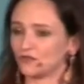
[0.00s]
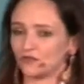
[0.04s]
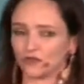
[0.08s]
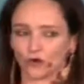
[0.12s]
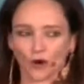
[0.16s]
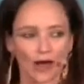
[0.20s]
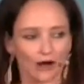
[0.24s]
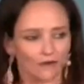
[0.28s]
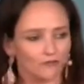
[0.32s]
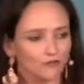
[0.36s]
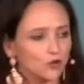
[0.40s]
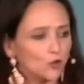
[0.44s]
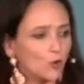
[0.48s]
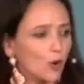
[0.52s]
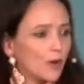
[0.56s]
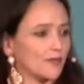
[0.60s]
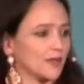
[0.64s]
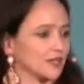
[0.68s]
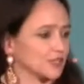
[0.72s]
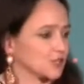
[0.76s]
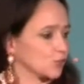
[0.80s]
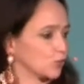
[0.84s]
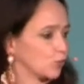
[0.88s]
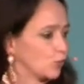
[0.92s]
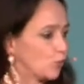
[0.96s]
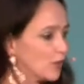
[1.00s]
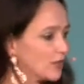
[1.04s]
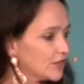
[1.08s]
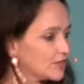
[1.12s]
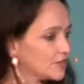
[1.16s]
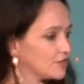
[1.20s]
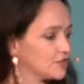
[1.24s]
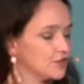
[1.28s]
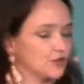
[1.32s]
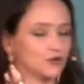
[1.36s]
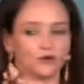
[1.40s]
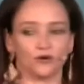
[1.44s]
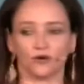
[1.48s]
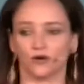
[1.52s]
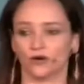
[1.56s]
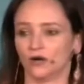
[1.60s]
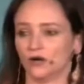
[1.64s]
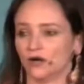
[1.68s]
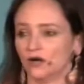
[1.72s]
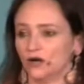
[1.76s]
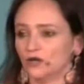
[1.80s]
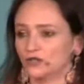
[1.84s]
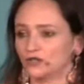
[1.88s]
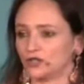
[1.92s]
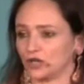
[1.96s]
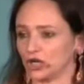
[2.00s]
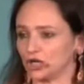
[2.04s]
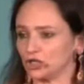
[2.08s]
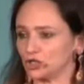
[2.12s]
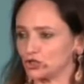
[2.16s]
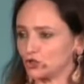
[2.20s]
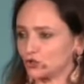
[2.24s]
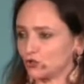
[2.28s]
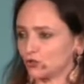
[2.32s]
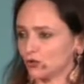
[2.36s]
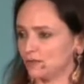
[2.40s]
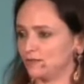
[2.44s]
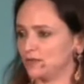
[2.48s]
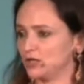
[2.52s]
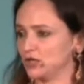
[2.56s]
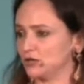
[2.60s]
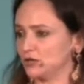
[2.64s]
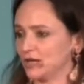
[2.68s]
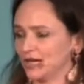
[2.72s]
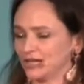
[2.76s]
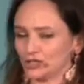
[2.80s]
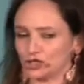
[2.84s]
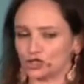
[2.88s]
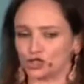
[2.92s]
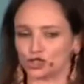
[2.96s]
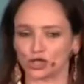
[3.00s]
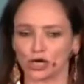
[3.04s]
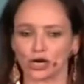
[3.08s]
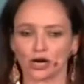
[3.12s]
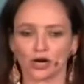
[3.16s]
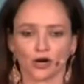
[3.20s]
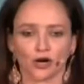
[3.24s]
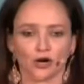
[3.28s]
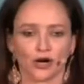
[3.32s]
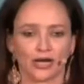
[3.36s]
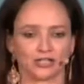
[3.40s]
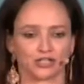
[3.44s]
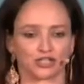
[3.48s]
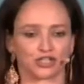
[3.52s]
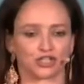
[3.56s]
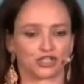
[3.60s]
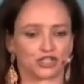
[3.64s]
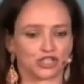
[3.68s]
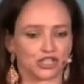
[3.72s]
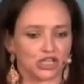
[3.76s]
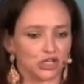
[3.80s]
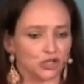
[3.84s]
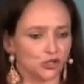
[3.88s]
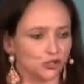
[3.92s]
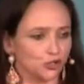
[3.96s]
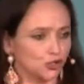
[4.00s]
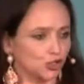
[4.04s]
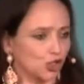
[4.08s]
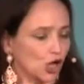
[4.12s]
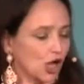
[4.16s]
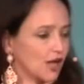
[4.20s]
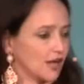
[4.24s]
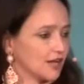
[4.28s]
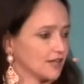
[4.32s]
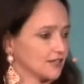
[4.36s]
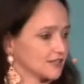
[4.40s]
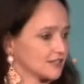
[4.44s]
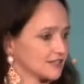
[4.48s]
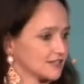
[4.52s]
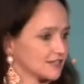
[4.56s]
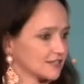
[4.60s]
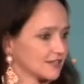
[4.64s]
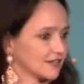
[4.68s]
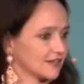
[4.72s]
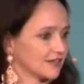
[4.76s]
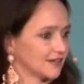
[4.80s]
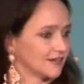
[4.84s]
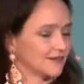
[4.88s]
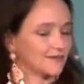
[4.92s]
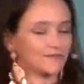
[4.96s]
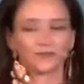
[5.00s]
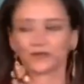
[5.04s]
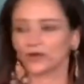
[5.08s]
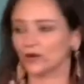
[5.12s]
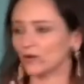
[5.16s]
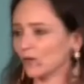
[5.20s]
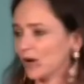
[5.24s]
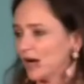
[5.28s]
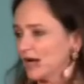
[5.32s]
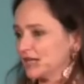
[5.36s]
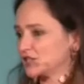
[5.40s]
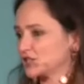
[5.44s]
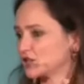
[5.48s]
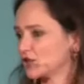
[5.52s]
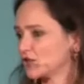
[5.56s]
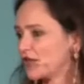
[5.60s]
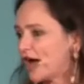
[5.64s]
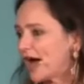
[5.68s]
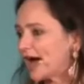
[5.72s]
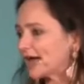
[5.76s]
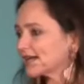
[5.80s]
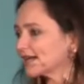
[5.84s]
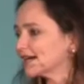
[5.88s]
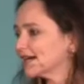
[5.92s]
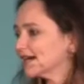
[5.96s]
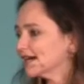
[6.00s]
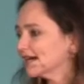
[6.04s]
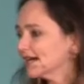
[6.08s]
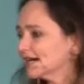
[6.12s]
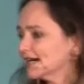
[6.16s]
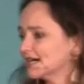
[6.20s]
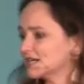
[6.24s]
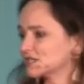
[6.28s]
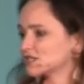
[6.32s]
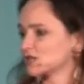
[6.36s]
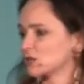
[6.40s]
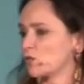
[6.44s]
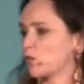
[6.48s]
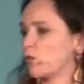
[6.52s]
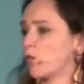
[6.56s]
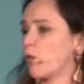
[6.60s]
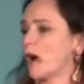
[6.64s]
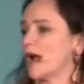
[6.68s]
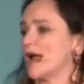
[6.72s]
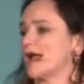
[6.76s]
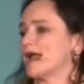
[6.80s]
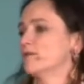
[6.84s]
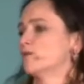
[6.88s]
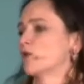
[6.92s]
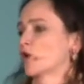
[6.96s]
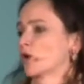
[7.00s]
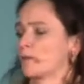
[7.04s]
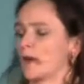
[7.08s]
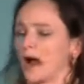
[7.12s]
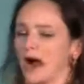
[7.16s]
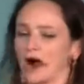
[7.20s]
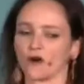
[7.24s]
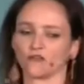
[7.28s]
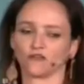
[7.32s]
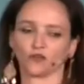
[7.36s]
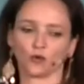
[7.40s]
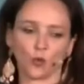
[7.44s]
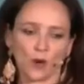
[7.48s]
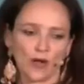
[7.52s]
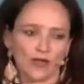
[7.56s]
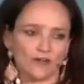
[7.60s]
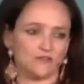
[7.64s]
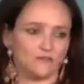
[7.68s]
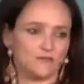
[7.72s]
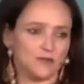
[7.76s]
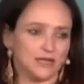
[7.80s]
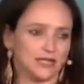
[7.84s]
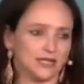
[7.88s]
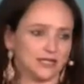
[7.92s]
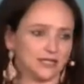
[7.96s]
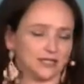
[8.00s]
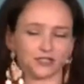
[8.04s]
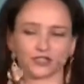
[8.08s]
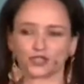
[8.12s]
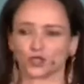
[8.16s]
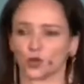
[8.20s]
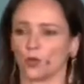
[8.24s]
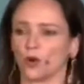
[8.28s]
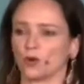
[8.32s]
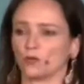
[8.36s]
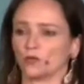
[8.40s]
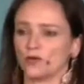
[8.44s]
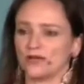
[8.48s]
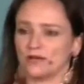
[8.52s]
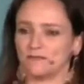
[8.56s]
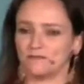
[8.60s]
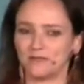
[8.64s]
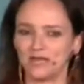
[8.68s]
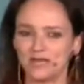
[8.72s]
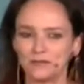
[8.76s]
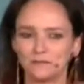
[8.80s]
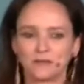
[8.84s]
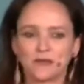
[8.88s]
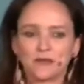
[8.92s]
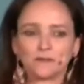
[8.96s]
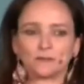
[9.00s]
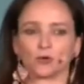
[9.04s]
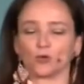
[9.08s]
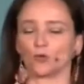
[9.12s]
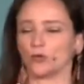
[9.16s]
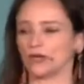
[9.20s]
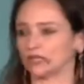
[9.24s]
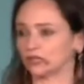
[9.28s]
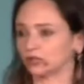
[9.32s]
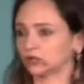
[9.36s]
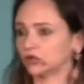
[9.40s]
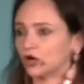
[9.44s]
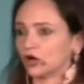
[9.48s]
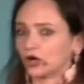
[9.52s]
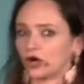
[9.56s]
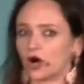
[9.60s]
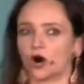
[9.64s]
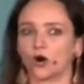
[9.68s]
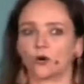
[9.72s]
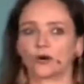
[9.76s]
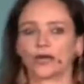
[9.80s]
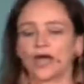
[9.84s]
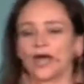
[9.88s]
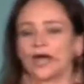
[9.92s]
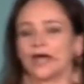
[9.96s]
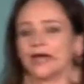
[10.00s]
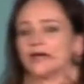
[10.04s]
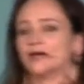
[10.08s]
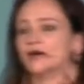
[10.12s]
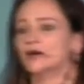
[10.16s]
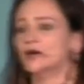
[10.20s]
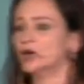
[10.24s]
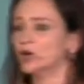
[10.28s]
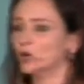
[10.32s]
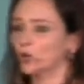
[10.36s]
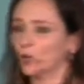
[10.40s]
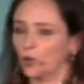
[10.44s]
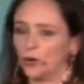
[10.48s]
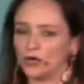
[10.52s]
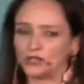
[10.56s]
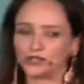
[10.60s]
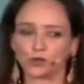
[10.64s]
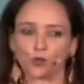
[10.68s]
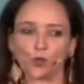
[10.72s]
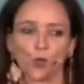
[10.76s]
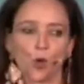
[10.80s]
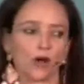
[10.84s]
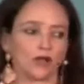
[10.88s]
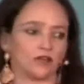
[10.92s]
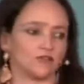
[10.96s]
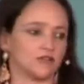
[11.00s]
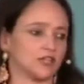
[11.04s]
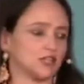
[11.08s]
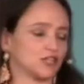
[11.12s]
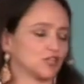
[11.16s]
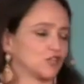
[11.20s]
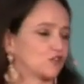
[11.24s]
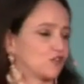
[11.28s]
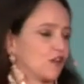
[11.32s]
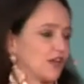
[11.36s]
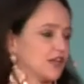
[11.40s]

for everyone that's with you to contribute and share and synergize, right? So that is a way more powerful way of being. And so when we meet people, we look, okay, which one of these